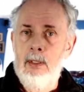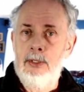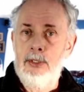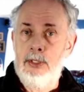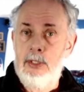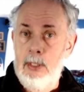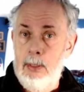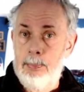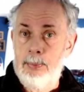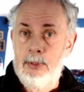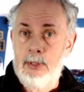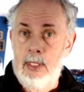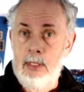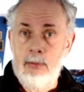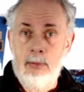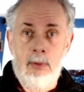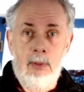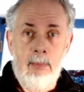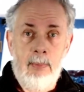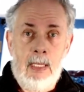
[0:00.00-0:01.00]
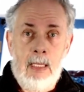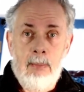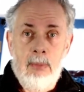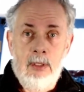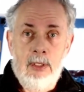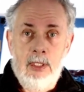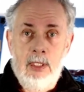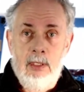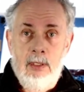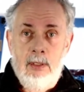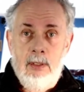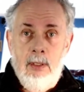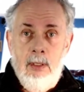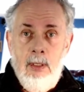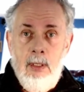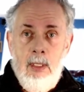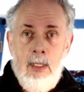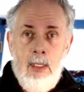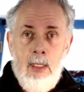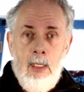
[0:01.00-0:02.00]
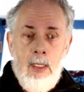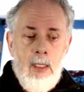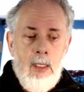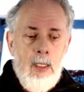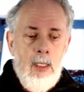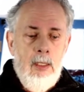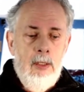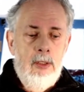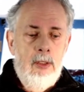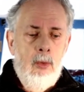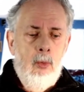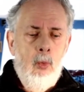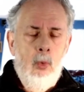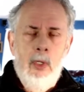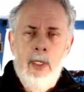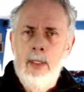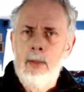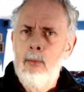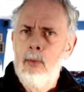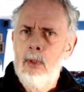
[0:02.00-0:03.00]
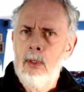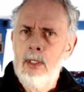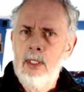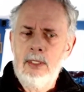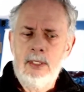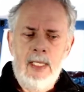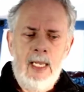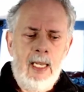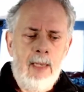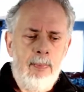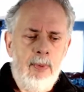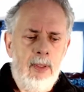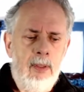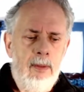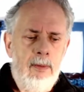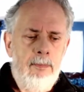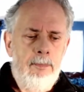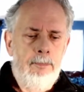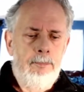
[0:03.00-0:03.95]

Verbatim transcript: ships. That's what the Bible says. So when will this happen?